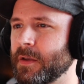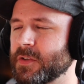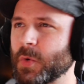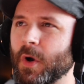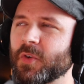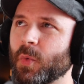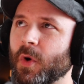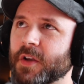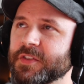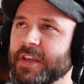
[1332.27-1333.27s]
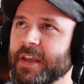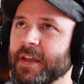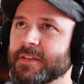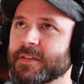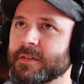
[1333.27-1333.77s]
So all the work to
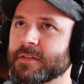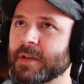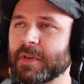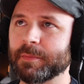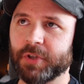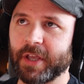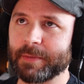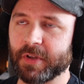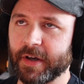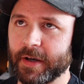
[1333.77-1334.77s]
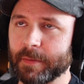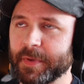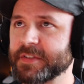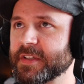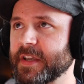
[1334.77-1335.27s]
get something playable up
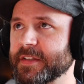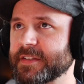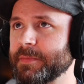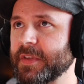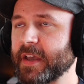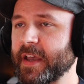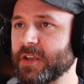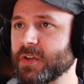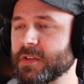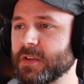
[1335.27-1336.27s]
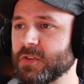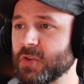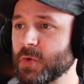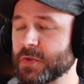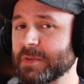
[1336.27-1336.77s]
and to get something I could
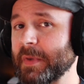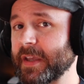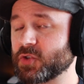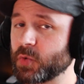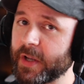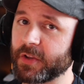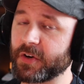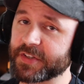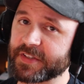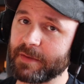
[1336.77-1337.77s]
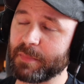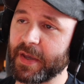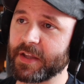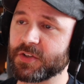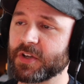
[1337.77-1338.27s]
use to make a trailer and a Steam
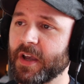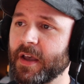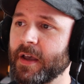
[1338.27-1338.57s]
page,